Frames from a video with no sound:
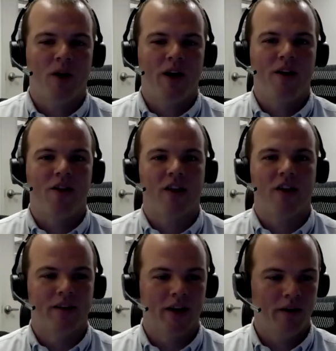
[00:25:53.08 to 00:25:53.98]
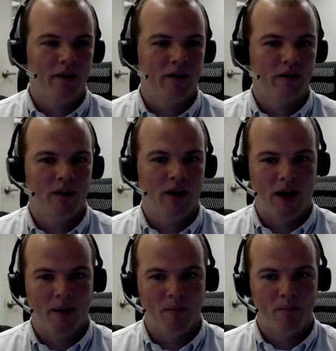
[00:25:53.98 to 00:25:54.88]
ways, it did,
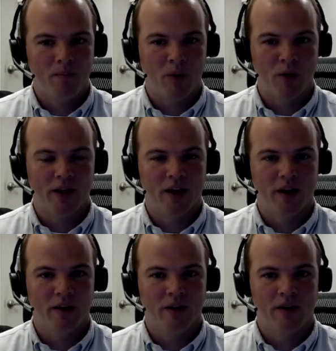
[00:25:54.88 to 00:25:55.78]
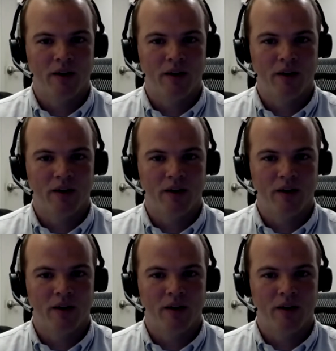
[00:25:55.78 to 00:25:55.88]
um, but we didn't.